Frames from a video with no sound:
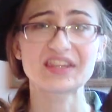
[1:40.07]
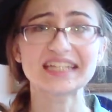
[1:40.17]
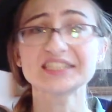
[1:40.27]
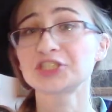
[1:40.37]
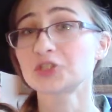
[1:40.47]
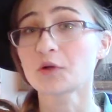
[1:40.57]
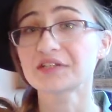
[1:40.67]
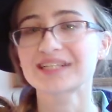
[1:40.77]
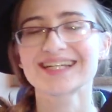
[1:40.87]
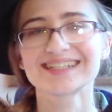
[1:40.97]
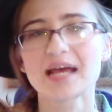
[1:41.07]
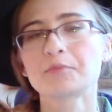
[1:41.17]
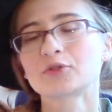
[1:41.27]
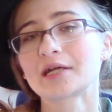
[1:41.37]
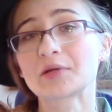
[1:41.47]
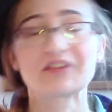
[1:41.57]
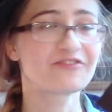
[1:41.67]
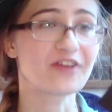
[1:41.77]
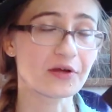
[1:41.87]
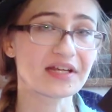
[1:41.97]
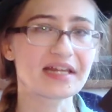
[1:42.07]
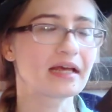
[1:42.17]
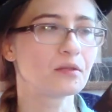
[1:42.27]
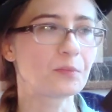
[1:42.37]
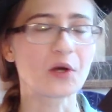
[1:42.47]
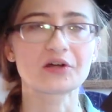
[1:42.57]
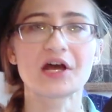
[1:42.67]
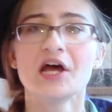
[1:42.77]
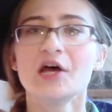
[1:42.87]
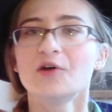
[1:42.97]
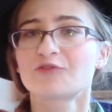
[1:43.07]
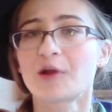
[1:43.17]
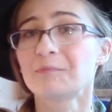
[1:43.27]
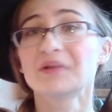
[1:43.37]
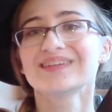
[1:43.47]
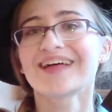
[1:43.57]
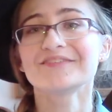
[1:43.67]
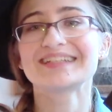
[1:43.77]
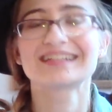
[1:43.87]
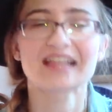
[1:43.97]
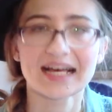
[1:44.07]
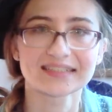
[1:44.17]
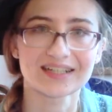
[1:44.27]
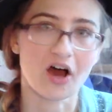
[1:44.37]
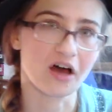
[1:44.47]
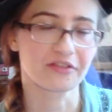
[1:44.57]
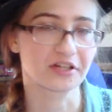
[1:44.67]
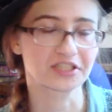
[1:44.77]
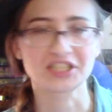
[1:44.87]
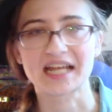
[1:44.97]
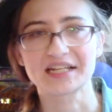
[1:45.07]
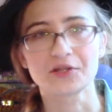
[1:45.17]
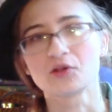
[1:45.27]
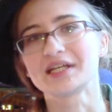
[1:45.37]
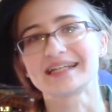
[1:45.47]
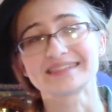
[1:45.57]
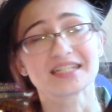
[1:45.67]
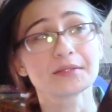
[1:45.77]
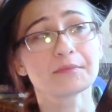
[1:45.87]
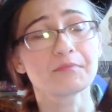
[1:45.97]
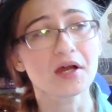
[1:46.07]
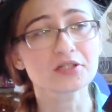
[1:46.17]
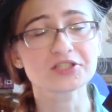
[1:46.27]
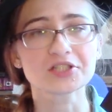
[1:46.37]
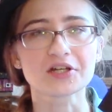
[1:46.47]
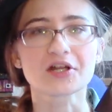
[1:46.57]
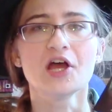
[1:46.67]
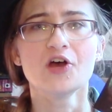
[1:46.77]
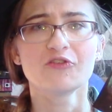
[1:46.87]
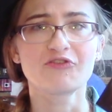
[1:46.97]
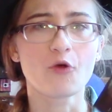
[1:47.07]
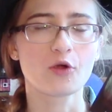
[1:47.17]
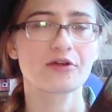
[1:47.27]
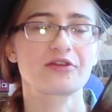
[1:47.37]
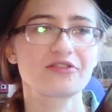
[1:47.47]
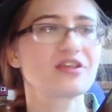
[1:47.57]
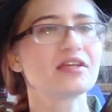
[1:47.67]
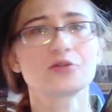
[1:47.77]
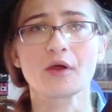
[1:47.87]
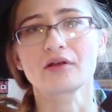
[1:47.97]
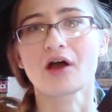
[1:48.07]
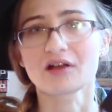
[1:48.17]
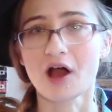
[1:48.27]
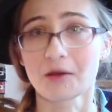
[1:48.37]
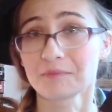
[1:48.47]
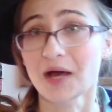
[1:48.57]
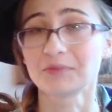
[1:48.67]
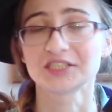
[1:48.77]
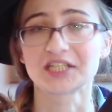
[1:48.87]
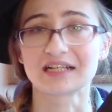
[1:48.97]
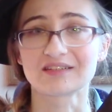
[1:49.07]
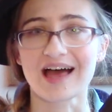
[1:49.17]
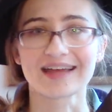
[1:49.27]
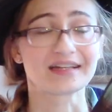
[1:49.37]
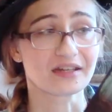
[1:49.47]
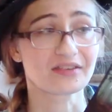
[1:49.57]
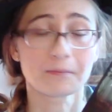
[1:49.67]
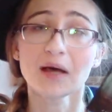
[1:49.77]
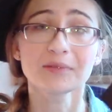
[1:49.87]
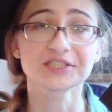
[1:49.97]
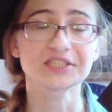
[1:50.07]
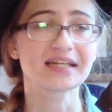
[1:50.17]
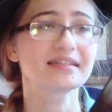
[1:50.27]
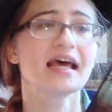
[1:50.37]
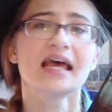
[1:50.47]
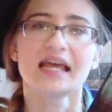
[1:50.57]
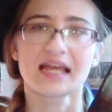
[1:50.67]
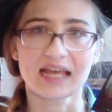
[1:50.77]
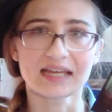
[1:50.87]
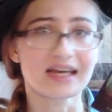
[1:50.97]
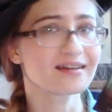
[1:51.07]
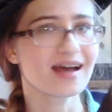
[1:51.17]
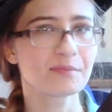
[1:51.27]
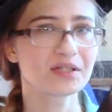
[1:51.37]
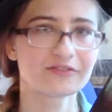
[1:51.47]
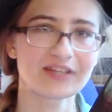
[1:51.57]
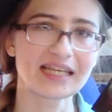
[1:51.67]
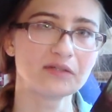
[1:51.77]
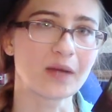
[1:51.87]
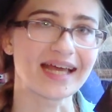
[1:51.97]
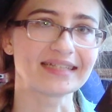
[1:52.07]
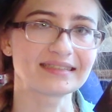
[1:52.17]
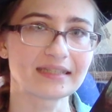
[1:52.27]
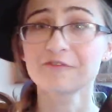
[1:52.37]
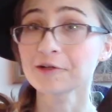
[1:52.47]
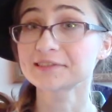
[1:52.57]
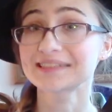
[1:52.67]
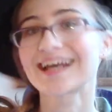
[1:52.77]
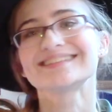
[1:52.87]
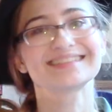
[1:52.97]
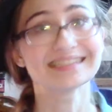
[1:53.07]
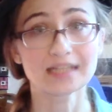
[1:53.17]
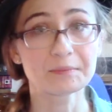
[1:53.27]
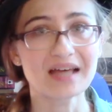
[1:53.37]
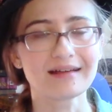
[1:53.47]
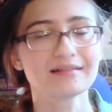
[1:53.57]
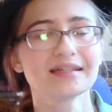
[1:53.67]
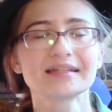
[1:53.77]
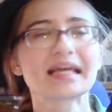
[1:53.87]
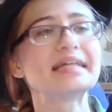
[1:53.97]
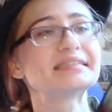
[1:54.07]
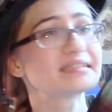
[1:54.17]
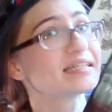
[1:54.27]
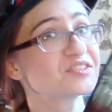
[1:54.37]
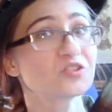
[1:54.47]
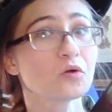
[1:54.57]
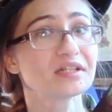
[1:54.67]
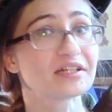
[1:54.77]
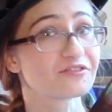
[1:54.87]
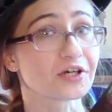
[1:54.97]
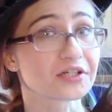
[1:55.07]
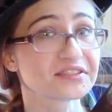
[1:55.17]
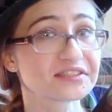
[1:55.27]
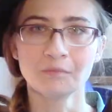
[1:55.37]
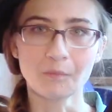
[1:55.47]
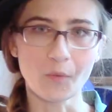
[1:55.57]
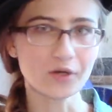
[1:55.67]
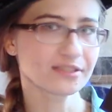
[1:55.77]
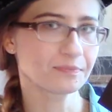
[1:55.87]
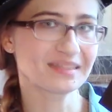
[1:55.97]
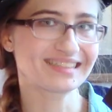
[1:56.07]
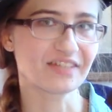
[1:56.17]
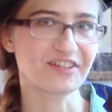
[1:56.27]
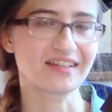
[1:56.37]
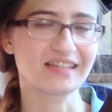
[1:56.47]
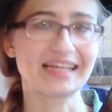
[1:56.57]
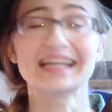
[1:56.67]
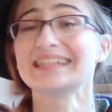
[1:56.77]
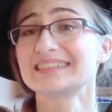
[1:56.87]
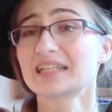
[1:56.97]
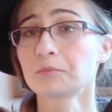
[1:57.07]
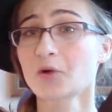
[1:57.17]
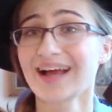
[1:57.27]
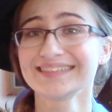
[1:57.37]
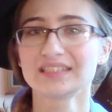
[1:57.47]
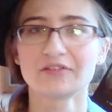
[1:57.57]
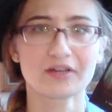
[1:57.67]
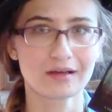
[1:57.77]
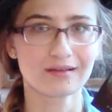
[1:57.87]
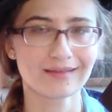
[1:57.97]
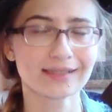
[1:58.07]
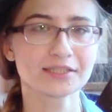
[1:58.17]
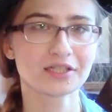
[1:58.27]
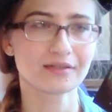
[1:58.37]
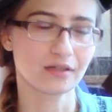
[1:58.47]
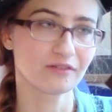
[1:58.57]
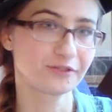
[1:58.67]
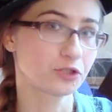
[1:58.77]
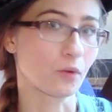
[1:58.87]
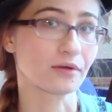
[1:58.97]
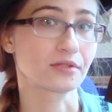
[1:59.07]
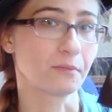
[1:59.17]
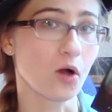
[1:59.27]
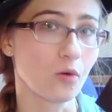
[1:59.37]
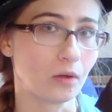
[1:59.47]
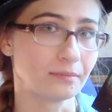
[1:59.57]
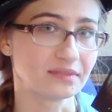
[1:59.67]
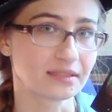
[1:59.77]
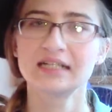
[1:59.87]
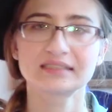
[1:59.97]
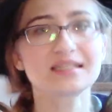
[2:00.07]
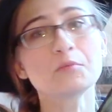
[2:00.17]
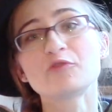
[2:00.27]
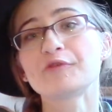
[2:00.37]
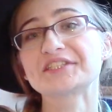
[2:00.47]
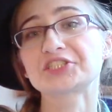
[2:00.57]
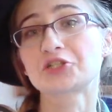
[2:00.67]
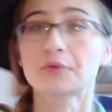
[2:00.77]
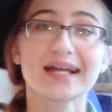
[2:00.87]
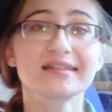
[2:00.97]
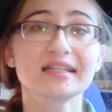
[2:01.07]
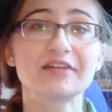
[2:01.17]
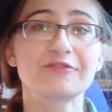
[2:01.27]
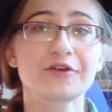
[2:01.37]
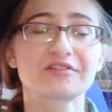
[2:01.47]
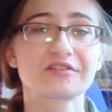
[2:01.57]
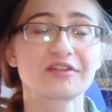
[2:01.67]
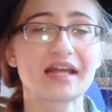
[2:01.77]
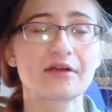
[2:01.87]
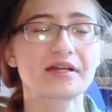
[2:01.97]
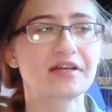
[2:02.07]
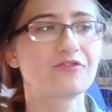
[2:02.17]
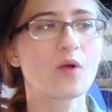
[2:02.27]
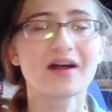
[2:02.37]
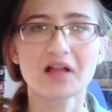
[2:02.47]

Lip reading: This short contemporary fairy tale book from beloved classic author Jane Yolen is a departure for the Tor.com publishing line that published it in a couple of key ways. First, as the subtitle indicates, it's told in verse. More specifically, it's comprised of a collection of short poems, some of which directly further the narrative, while